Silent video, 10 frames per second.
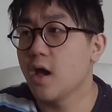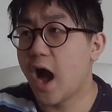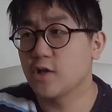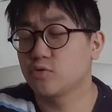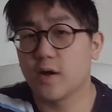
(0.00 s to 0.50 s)

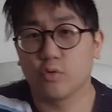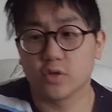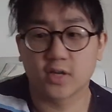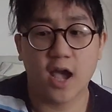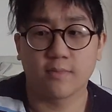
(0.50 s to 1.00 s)
I talk about it all the
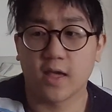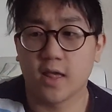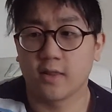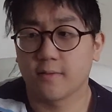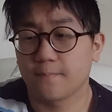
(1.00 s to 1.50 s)
time,
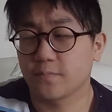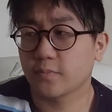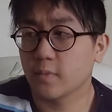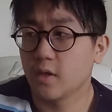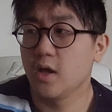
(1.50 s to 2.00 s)
and
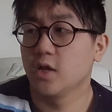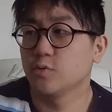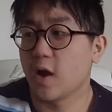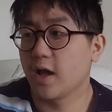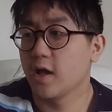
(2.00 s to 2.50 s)

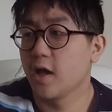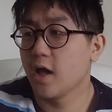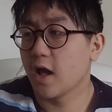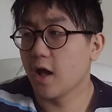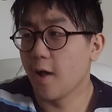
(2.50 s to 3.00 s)
why
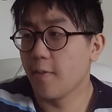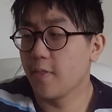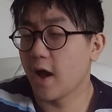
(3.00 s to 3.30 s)
uh,